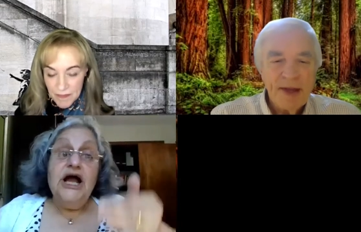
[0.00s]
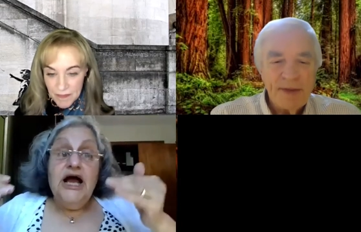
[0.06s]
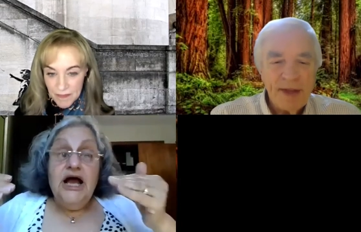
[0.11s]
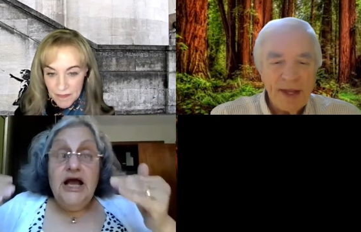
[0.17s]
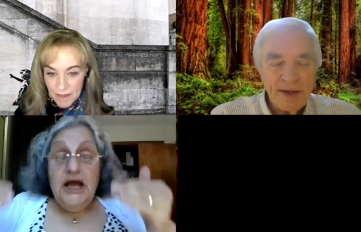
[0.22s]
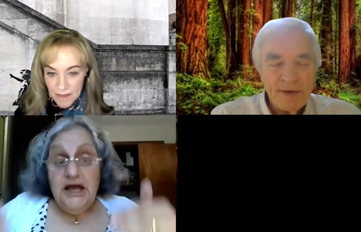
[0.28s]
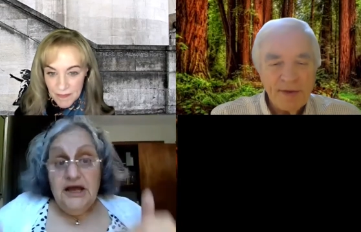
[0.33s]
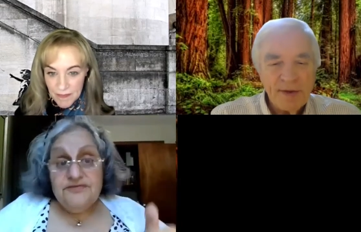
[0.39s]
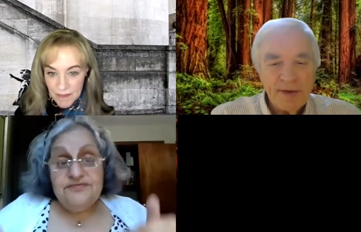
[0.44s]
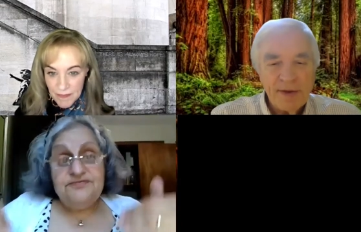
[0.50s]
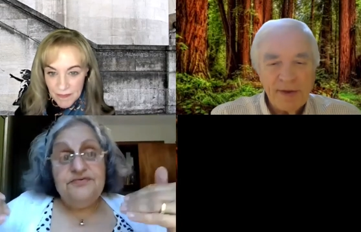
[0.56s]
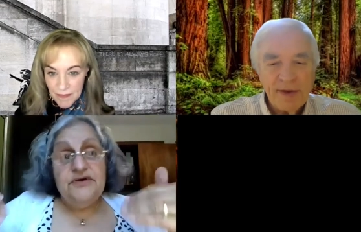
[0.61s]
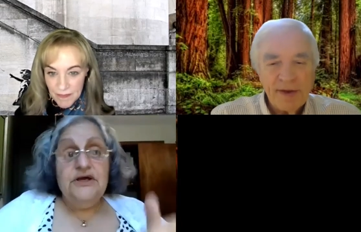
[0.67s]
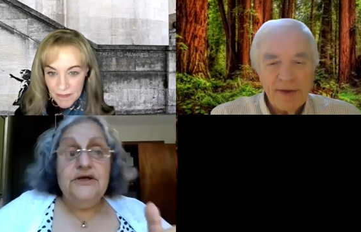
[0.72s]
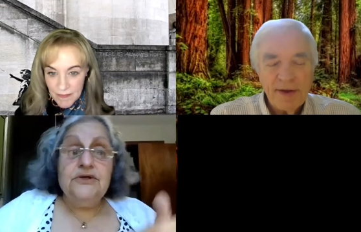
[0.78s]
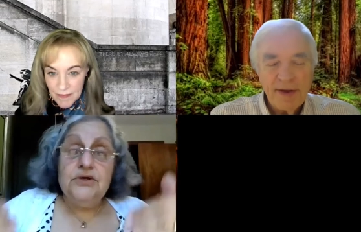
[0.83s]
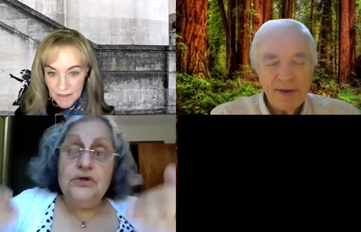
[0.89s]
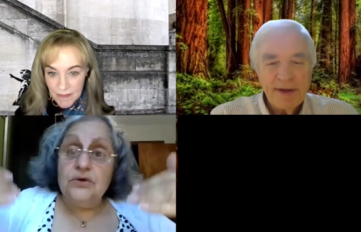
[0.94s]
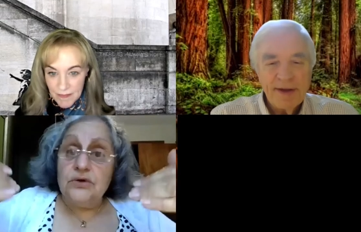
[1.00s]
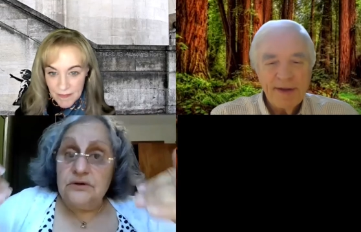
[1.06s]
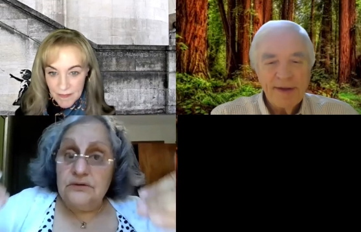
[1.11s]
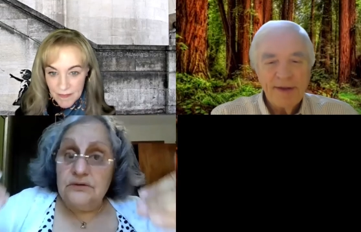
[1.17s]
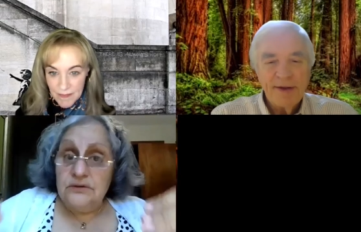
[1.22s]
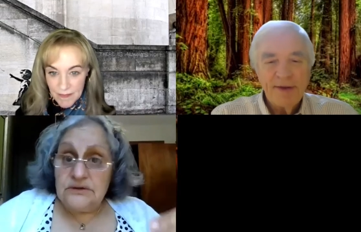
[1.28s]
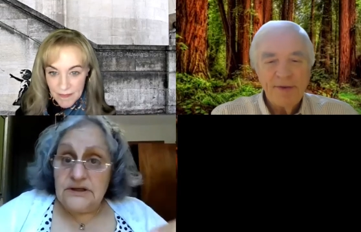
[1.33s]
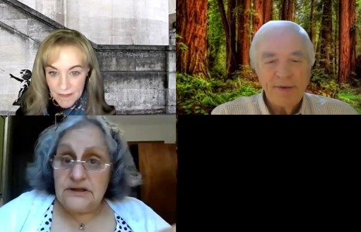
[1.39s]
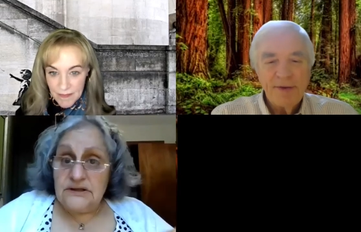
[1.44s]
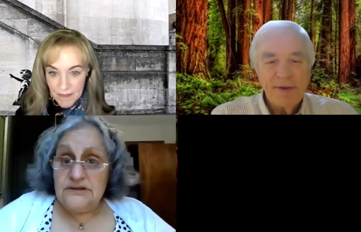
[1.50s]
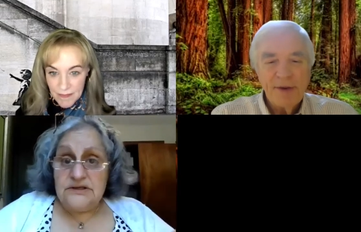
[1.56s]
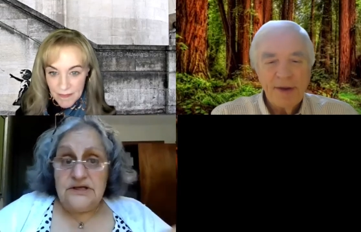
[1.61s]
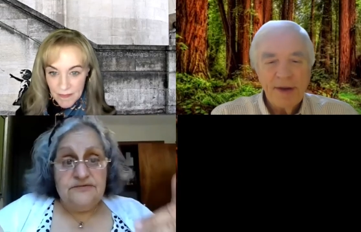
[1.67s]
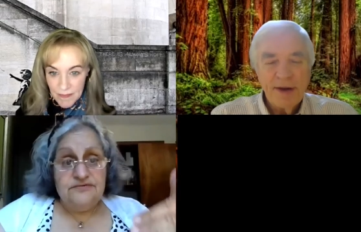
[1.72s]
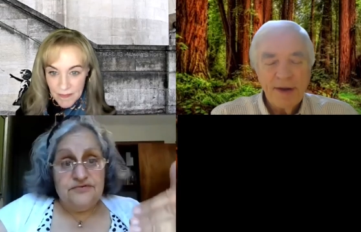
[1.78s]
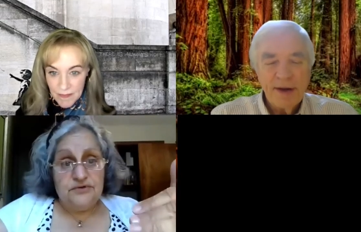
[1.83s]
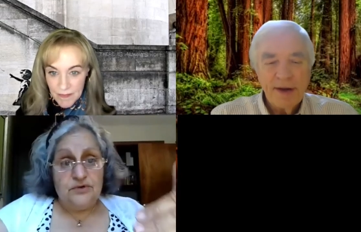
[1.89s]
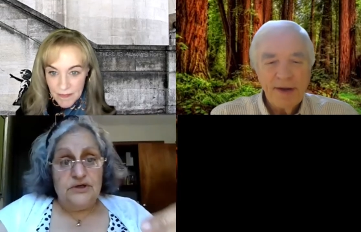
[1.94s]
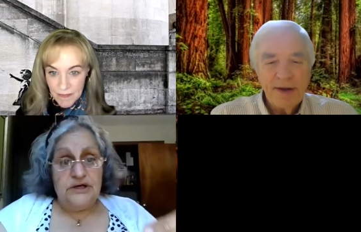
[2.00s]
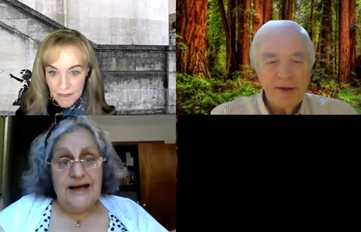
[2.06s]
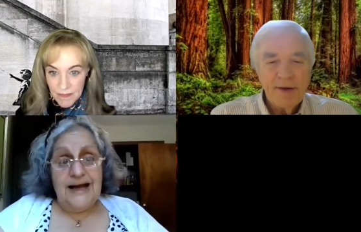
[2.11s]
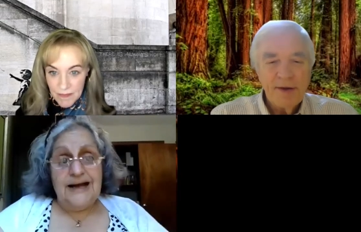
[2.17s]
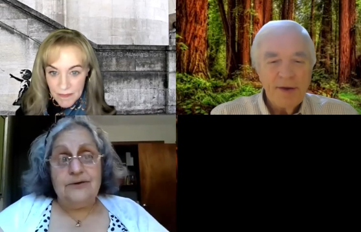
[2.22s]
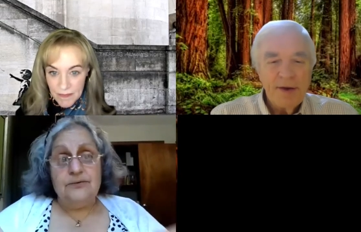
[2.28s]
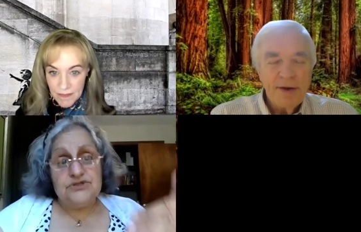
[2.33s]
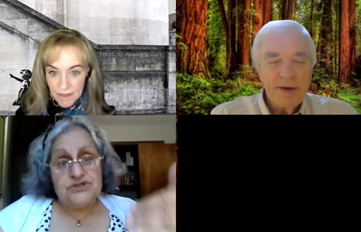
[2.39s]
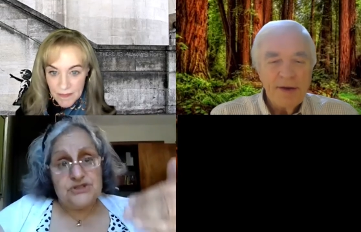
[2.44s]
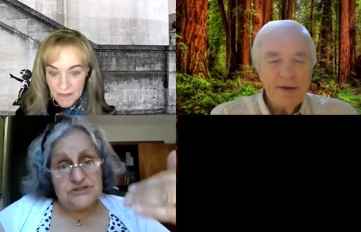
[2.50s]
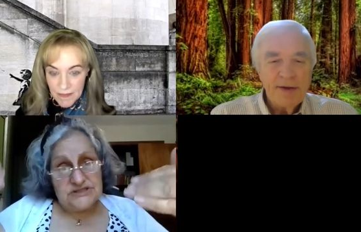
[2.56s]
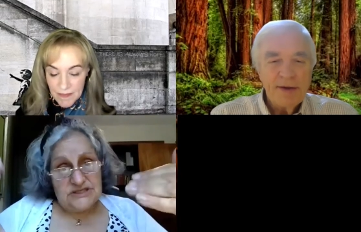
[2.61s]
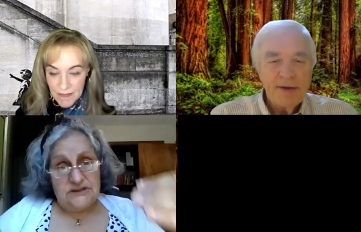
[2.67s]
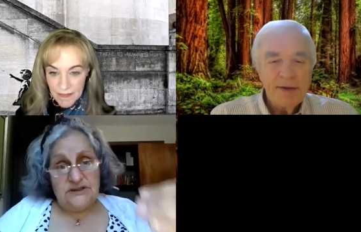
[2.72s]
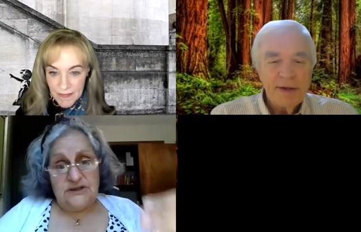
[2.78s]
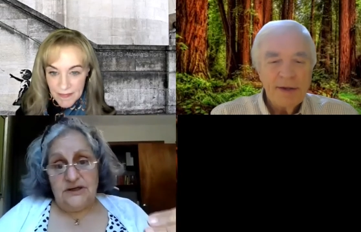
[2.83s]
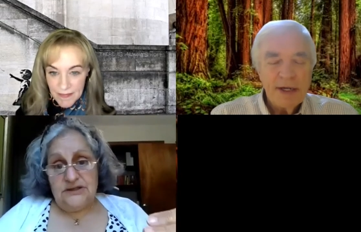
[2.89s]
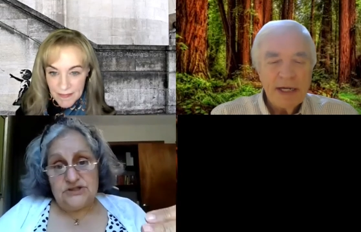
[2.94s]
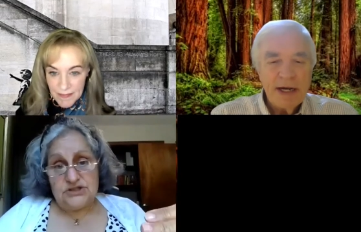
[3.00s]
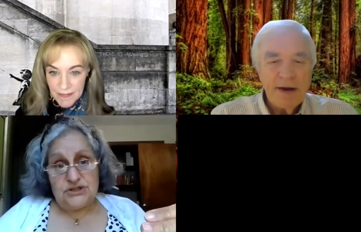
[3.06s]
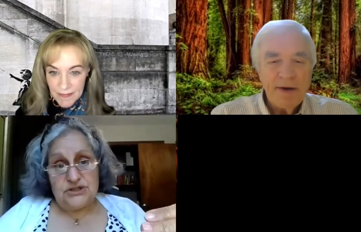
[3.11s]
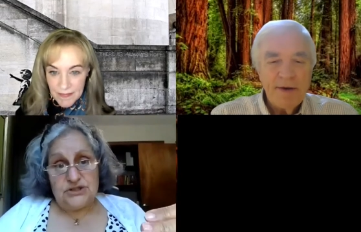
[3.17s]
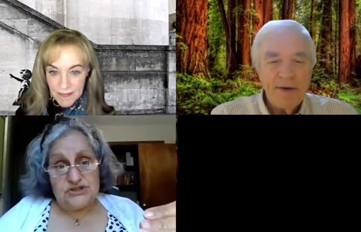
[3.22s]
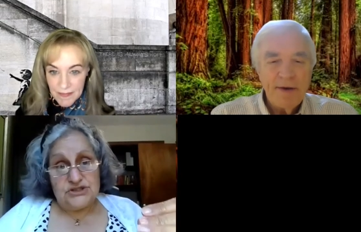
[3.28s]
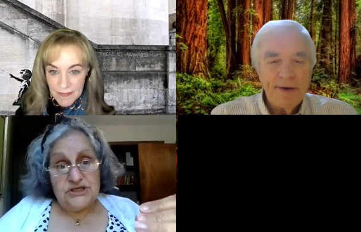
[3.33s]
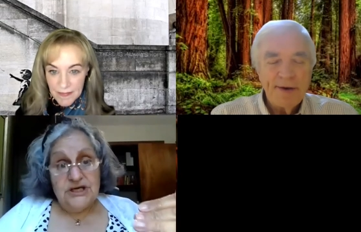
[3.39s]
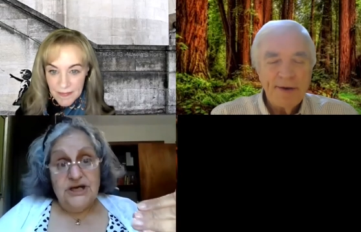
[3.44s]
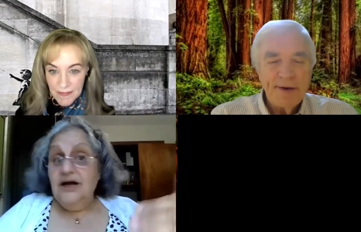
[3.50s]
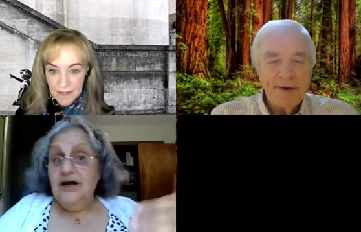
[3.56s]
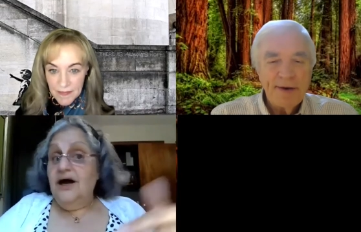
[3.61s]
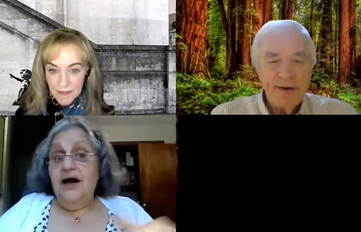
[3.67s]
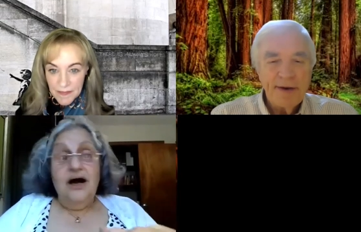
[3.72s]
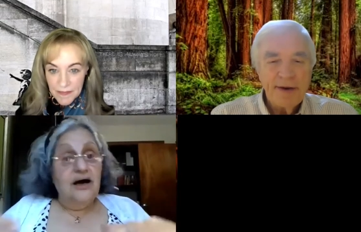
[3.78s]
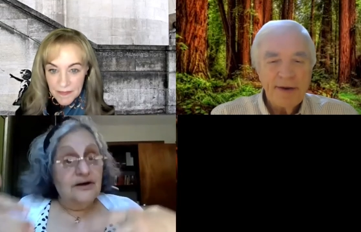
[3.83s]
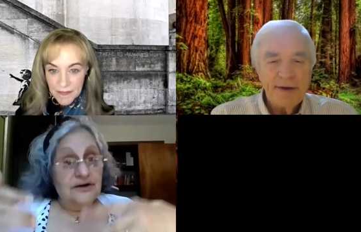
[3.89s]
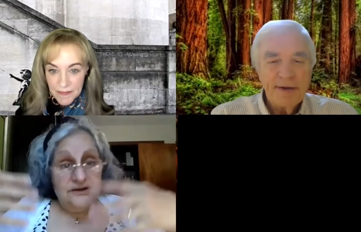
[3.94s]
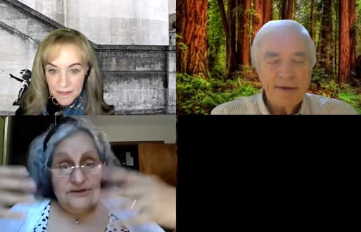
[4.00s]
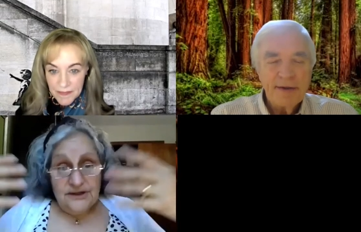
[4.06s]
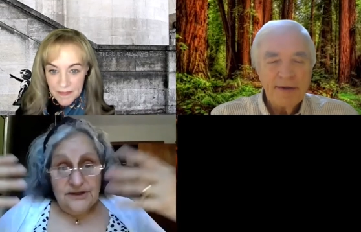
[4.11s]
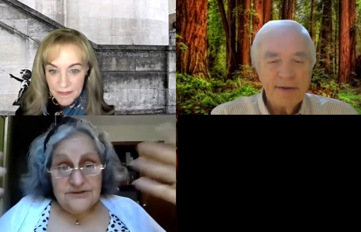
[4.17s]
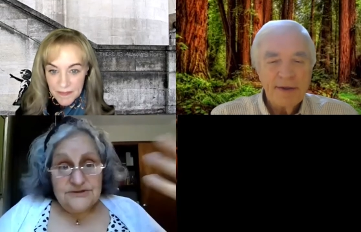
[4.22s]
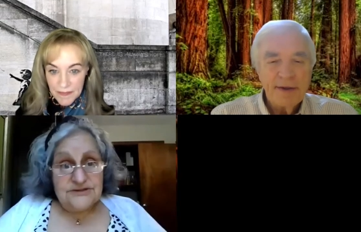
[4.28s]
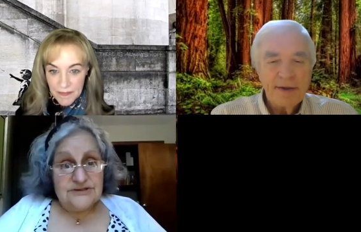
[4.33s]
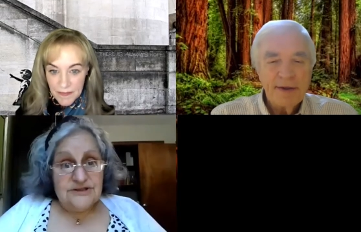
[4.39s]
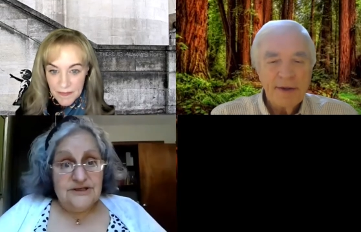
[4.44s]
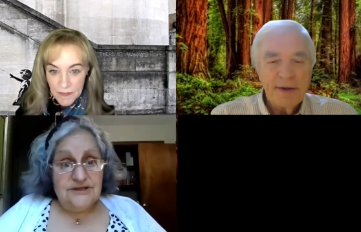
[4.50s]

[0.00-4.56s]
Speaker 1: If your languages and cultures are not,